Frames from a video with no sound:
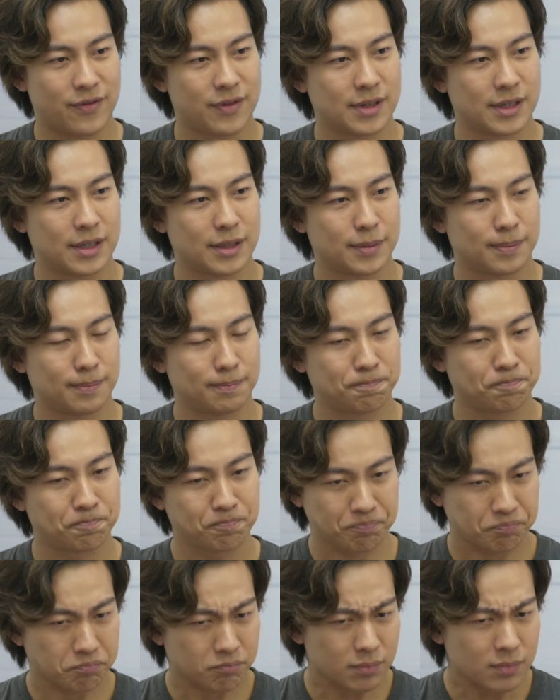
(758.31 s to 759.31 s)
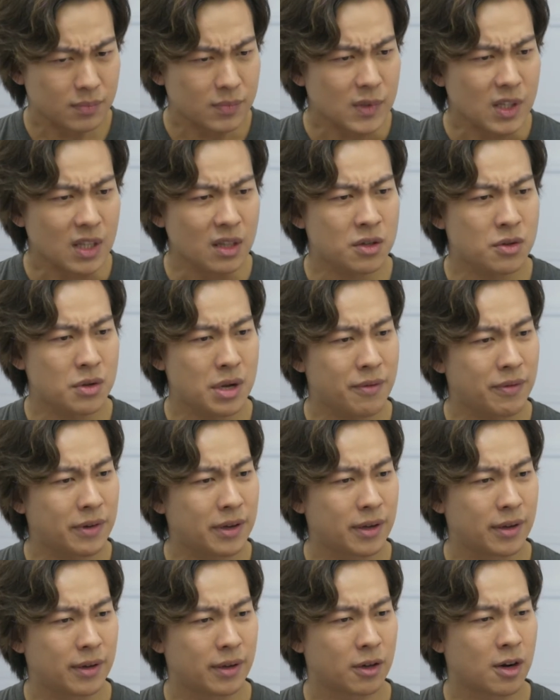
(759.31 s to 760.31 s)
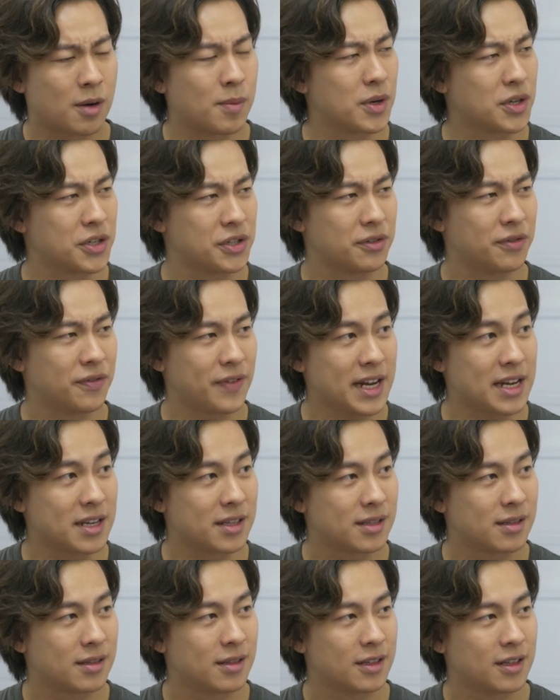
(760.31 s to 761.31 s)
a commercial face.